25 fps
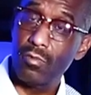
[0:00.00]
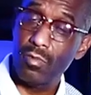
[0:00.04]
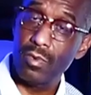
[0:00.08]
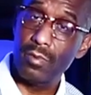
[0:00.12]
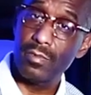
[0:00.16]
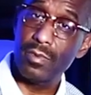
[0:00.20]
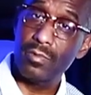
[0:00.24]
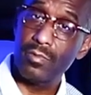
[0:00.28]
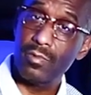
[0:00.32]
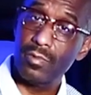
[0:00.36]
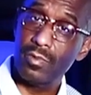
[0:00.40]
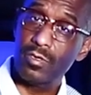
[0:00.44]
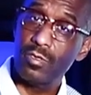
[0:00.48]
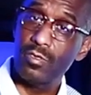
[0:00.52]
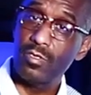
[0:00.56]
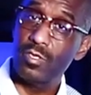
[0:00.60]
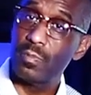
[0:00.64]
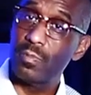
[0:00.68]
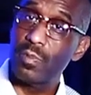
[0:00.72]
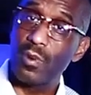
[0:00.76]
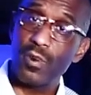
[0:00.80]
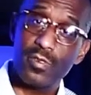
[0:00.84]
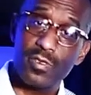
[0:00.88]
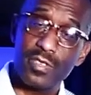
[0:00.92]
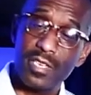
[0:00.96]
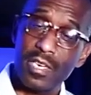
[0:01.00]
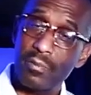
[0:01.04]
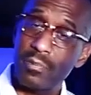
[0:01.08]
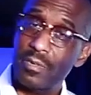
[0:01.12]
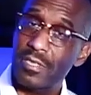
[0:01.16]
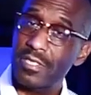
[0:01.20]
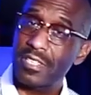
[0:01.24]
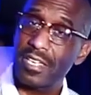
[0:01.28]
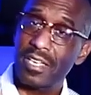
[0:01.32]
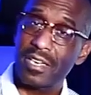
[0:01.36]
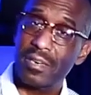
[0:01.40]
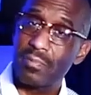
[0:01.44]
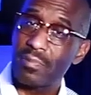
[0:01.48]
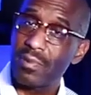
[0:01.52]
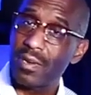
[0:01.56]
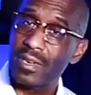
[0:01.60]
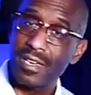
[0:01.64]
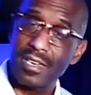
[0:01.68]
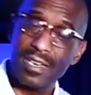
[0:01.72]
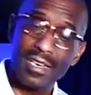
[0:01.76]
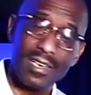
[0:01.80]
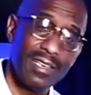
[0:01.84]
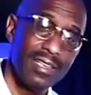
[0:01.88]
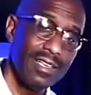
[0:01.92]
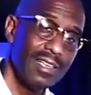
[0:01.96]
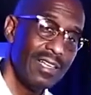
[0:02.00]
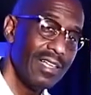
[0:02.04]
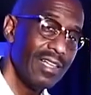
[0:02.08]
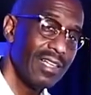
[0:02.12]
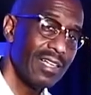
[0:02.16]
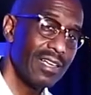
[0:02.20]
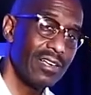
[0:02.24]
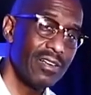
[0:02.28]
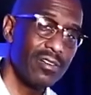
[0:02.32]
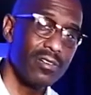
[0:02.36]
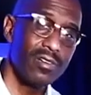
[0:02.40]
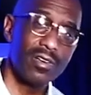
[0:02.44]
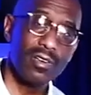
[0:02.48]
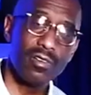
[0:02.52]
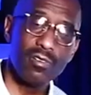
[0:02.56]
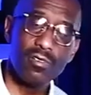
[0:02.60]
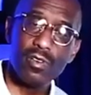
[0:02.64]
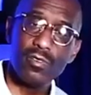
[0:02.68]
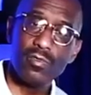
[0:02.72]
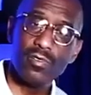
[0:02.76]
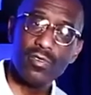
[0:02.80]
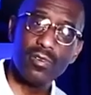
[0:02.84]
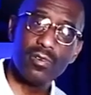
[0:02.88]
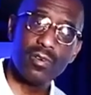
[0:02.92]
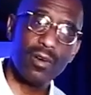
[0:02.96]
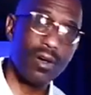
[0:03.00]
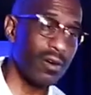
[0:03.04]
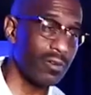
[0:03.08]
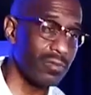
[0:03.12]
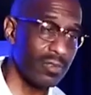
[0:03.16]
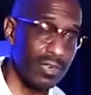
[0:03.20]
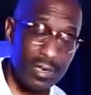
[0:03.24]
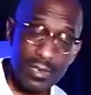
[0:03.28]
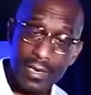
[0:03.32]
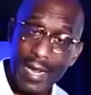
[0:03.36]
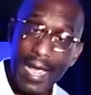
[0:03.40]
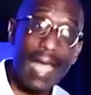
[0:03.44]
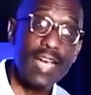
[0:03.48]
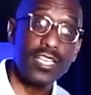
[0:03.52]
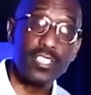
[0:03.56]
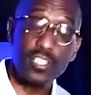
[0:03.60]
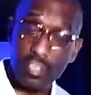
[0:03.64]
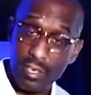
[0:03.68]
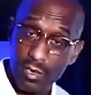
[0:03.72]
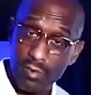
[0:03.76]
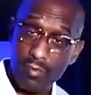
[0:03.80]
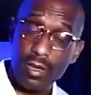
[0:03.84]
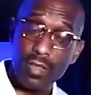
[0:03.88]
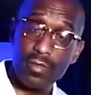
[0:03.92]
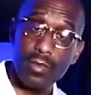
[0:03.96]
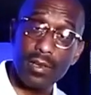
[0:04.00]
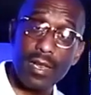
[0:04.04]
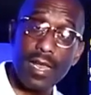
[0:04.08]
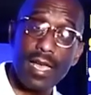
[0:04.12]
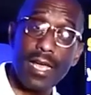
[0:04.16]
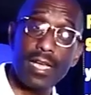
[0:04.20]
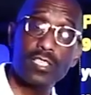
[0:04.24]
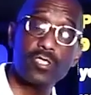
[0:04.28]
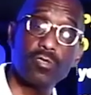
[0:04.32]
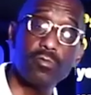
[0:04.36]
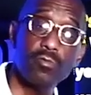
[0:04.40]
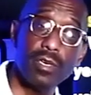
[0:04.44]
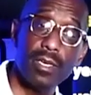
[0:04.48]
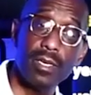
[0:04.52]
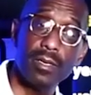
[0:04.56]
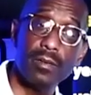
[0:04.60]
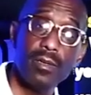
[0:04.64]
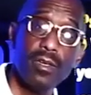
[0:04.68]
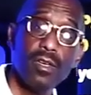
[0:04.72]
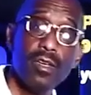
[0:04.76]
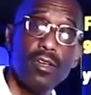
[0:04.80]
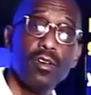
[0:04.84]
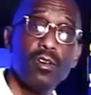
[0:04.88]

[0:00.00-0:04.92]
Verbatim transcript: the woman whose birthday we celebrated here in Louisville, or nationally rather, last week,